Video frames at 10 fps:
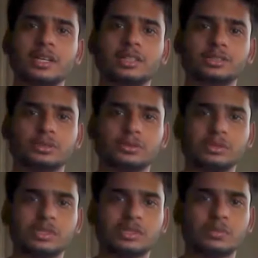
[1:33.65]
so
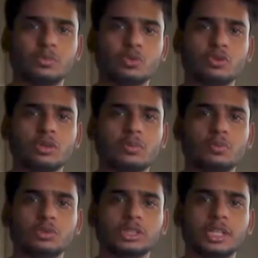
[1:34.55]
the bootloader
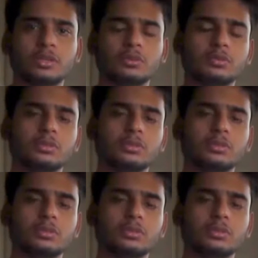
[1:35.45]
boots into